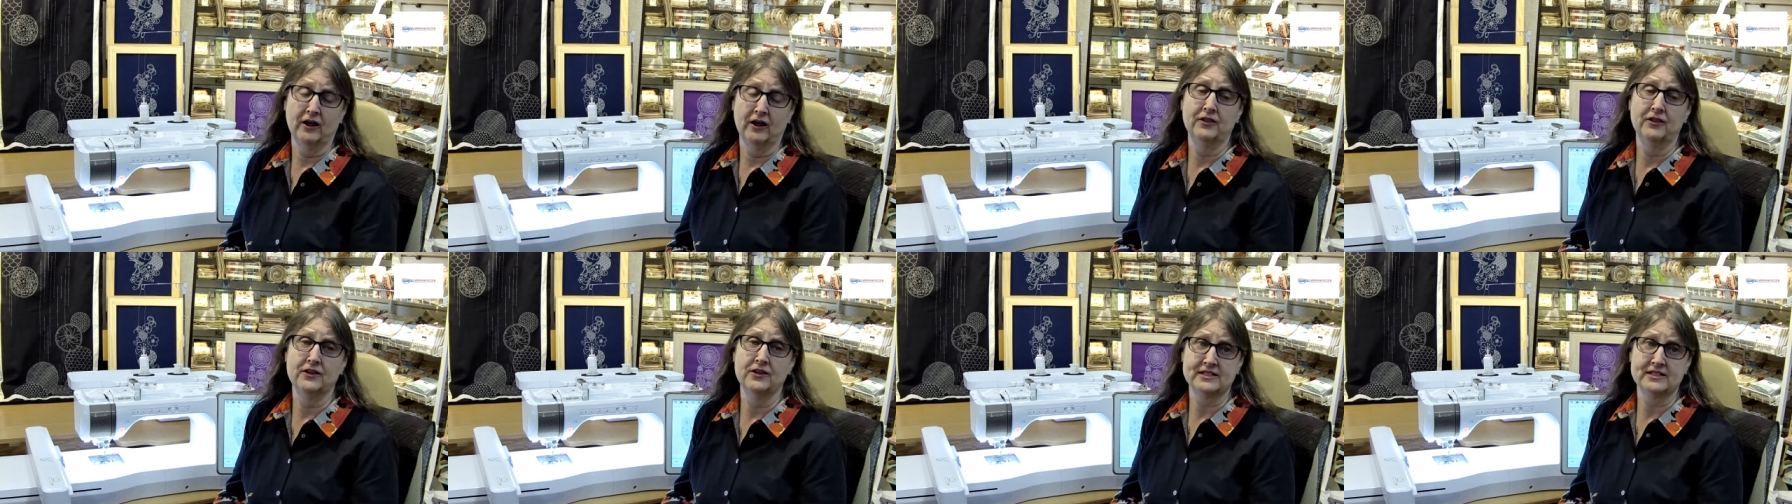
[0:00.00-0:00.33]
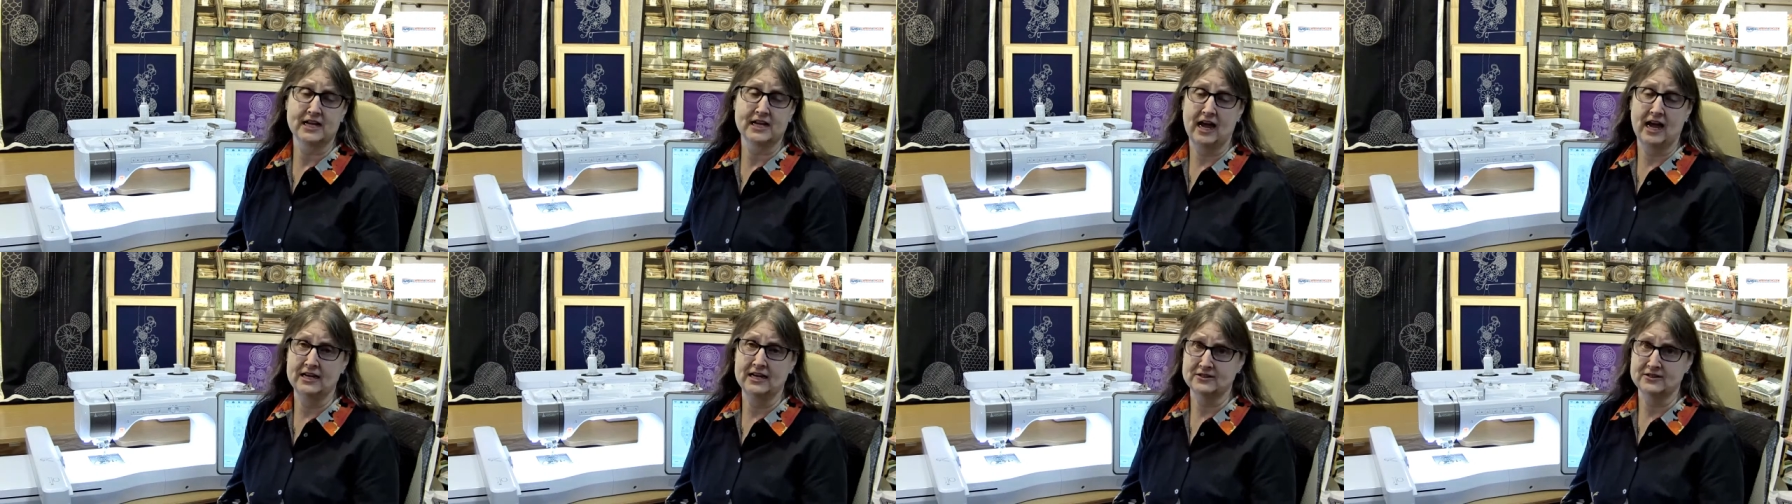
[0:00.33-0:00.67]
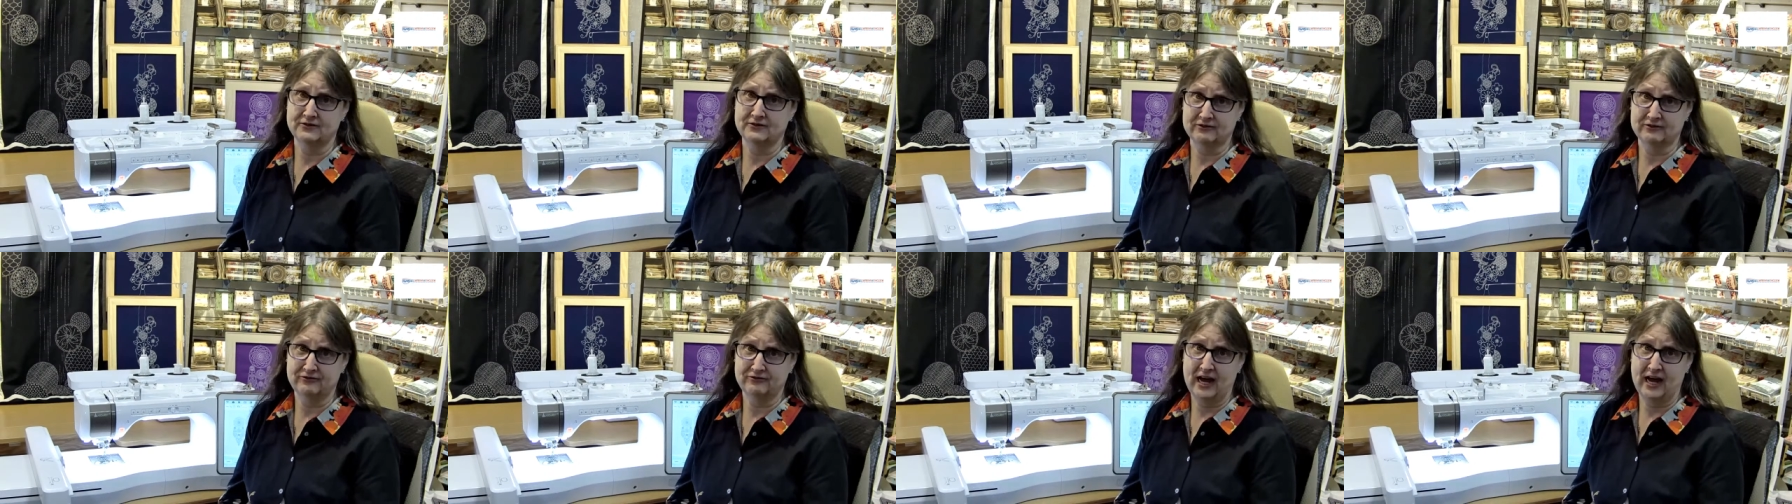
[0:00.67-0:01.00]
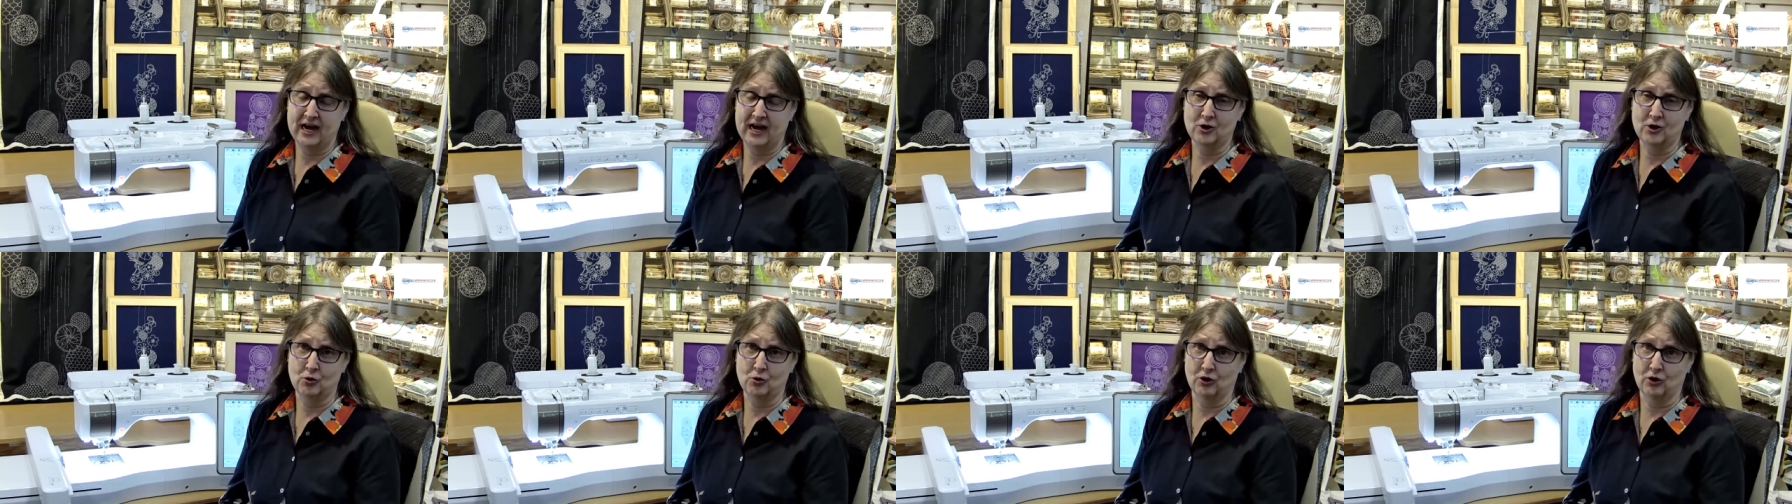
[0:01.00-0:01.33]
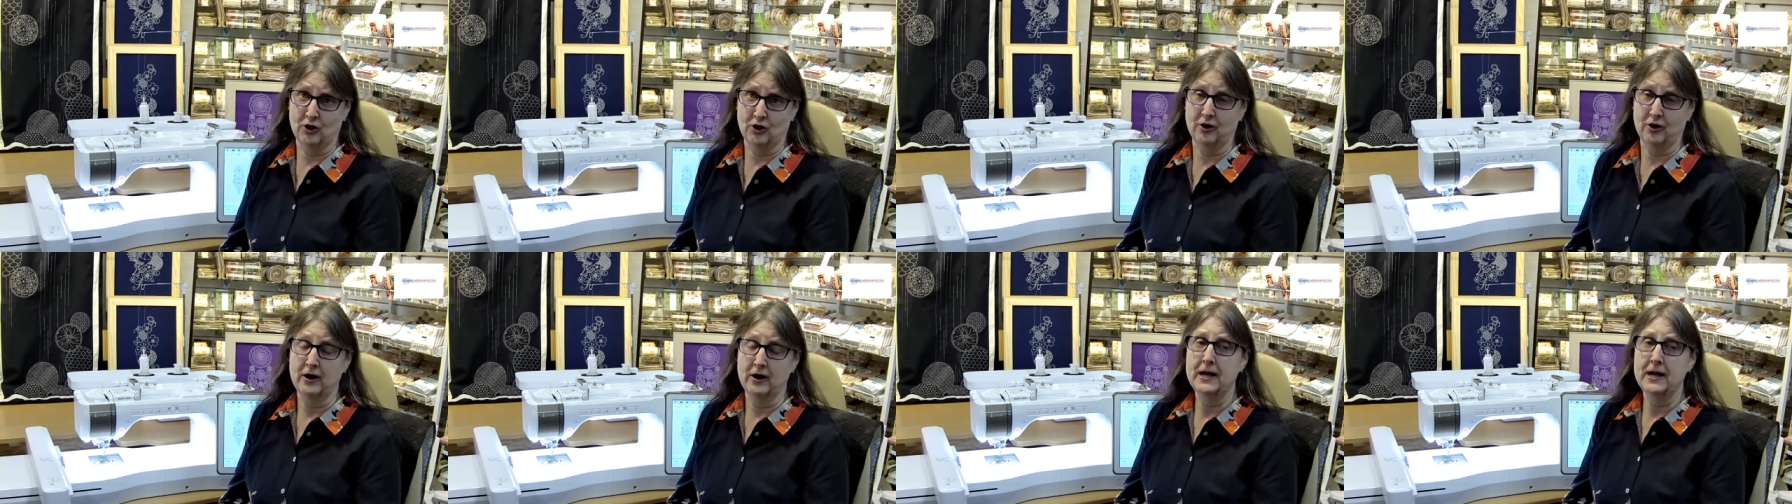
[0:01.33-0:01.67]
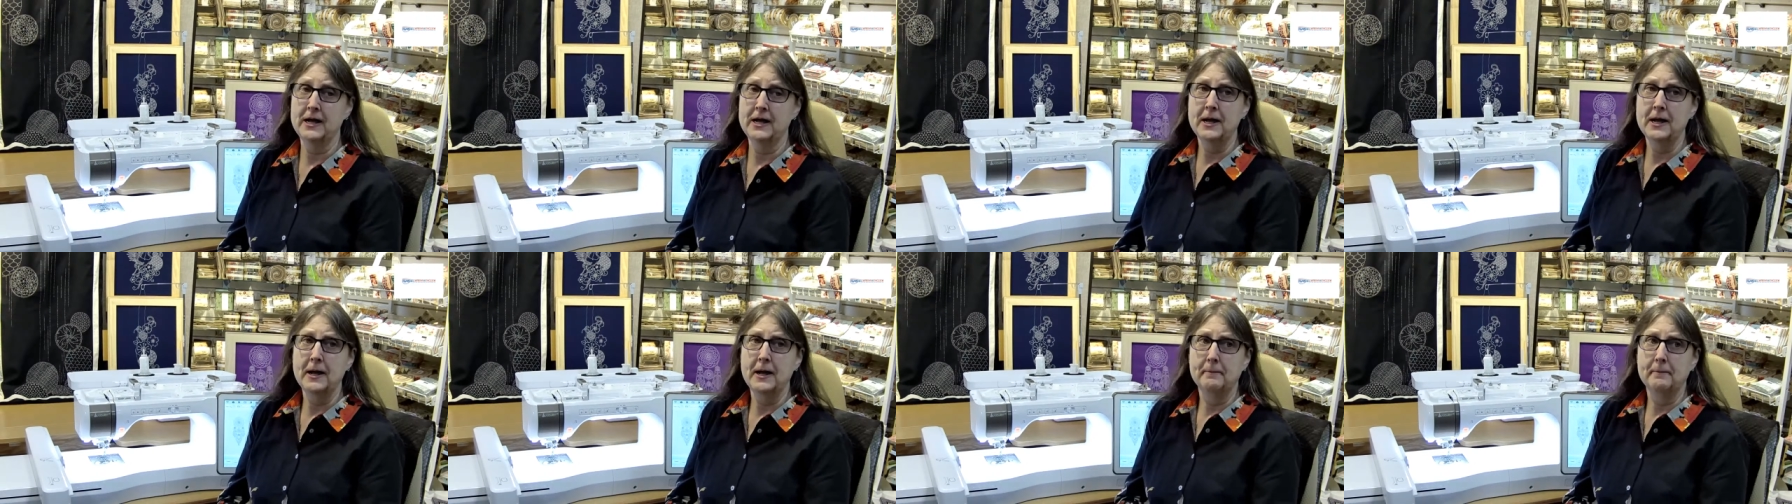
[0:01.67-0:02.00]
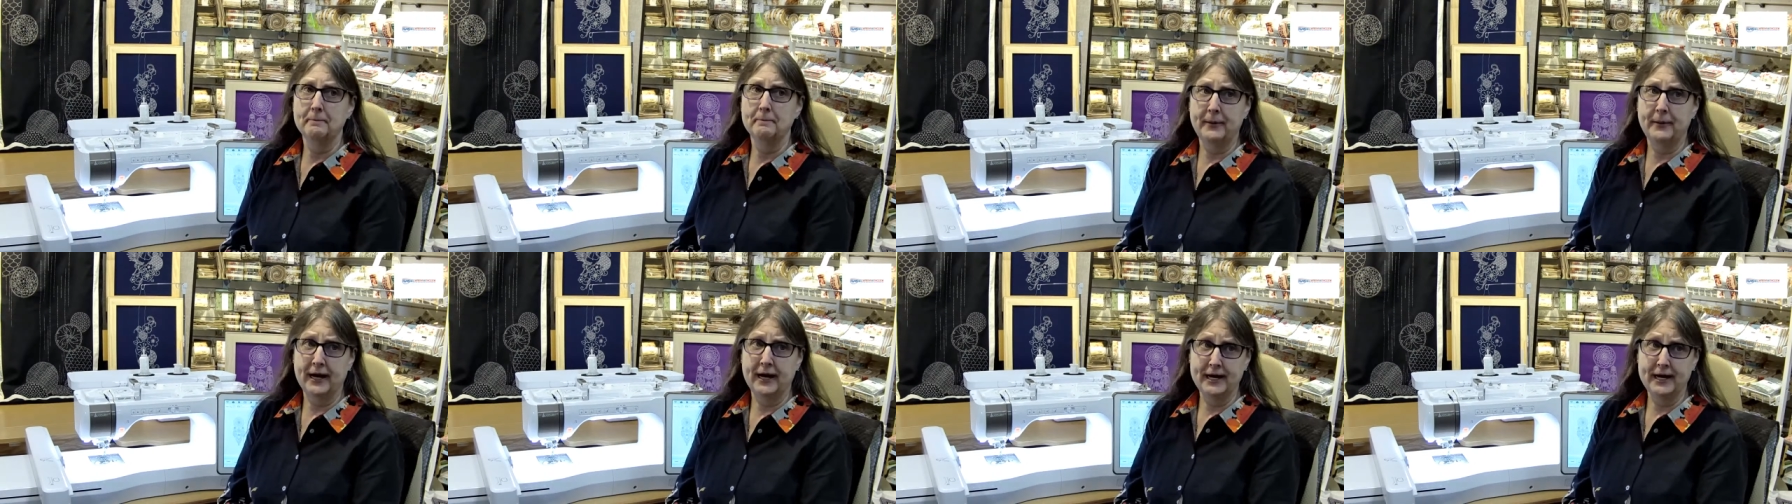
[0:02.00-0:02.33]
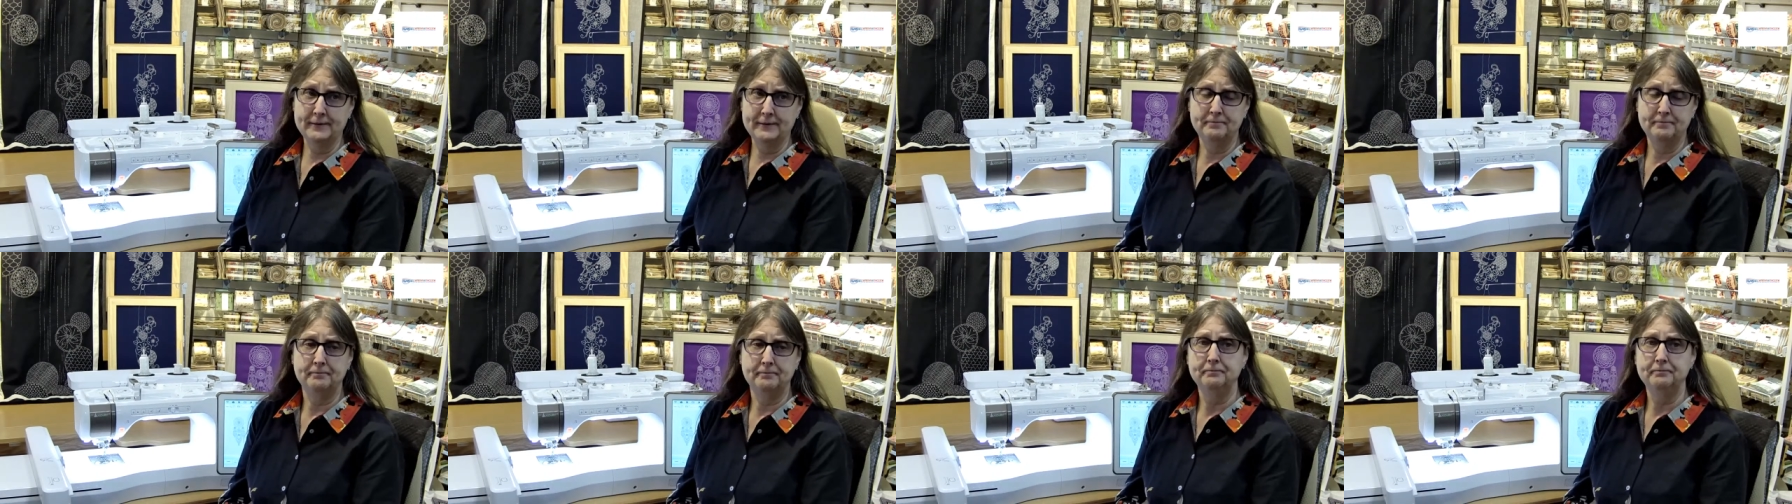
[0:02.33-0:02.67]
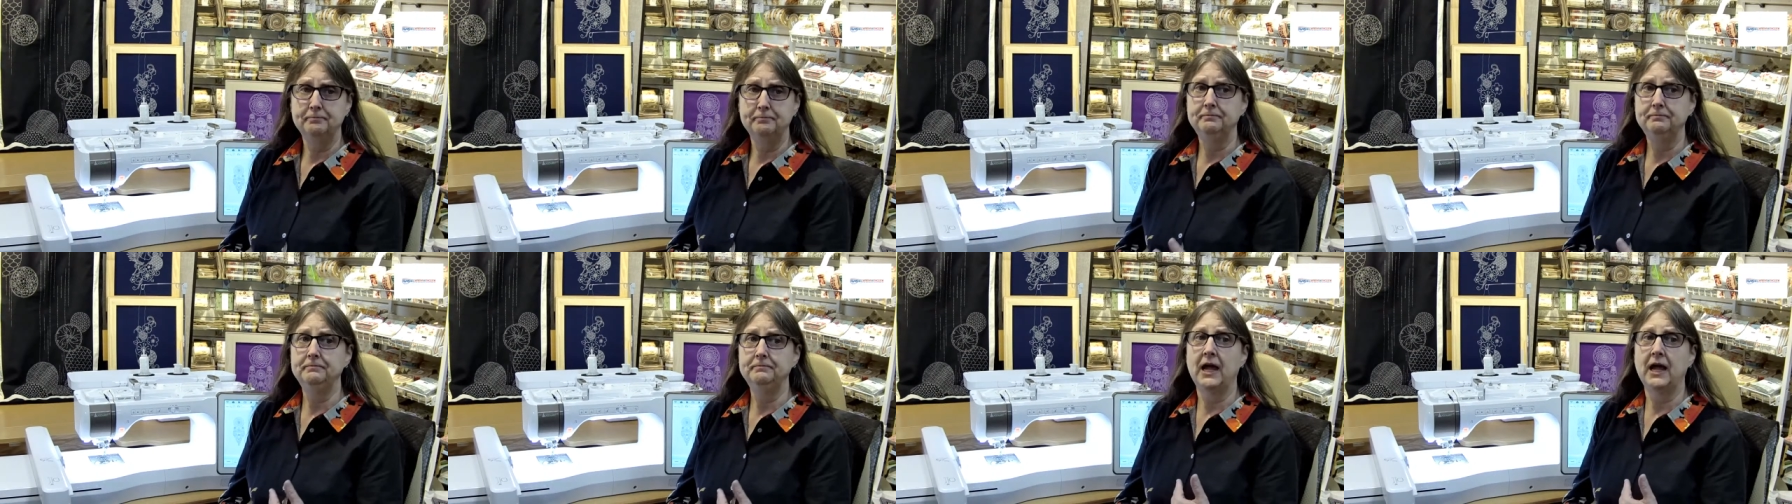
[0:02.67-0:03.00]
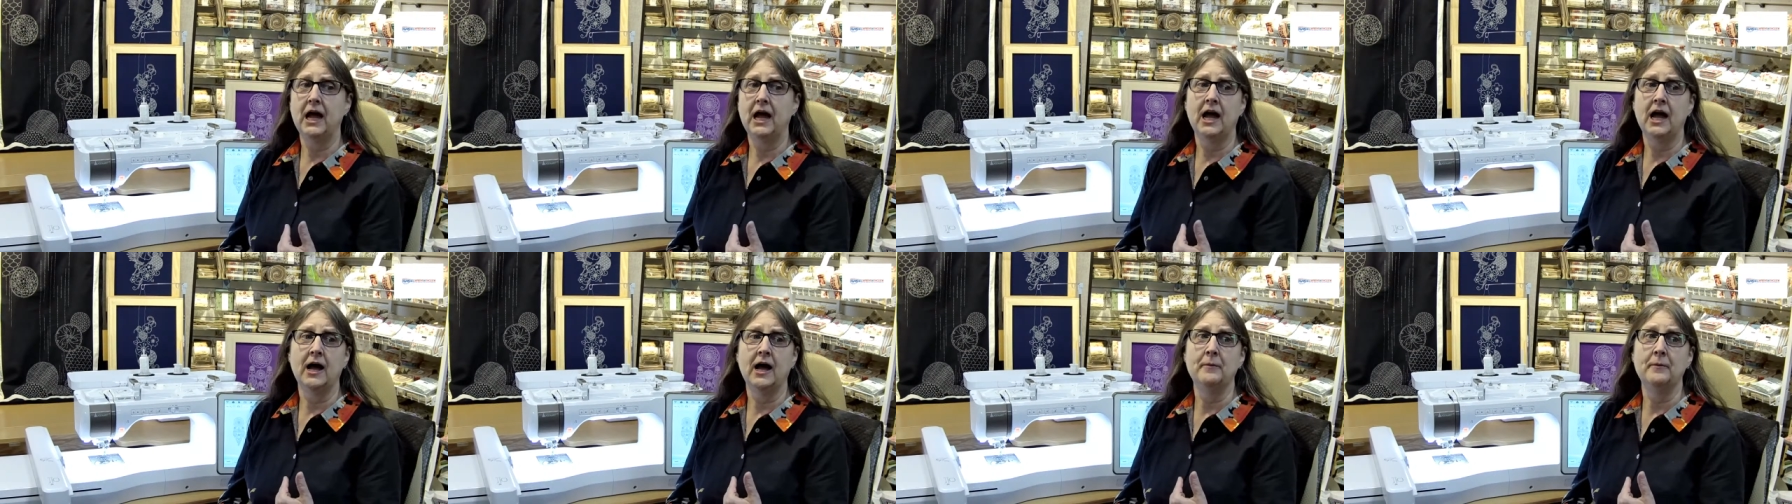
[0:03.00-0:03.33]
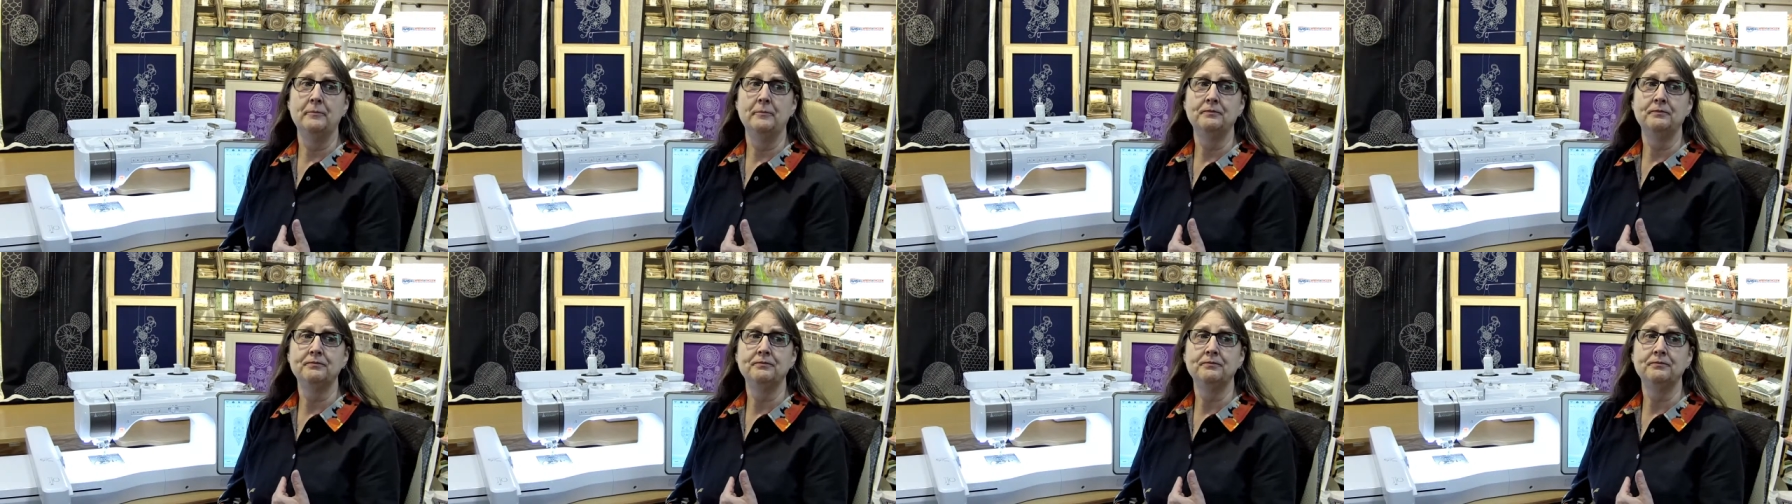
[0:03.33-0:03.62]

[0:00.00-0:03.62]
the size of a fat quarter. But um,